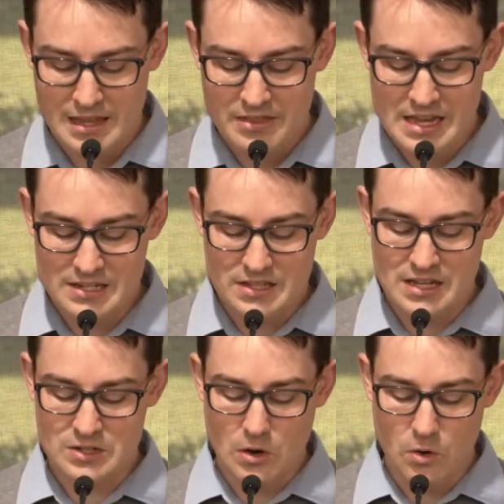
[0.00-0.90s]
These
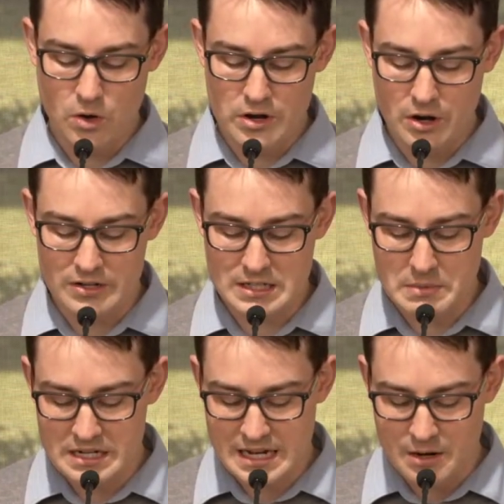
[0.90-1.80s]
things ought not to
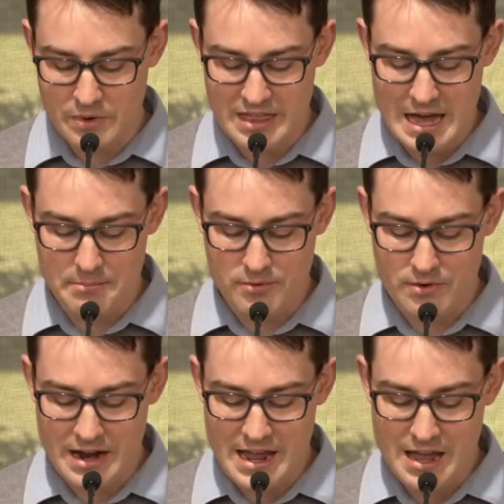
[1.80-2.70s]
be done without
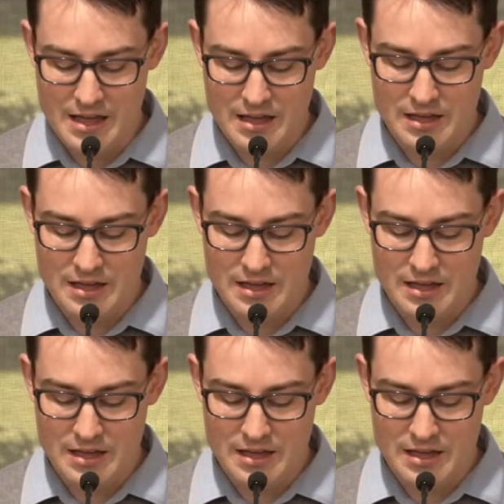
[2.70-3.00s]
prayer.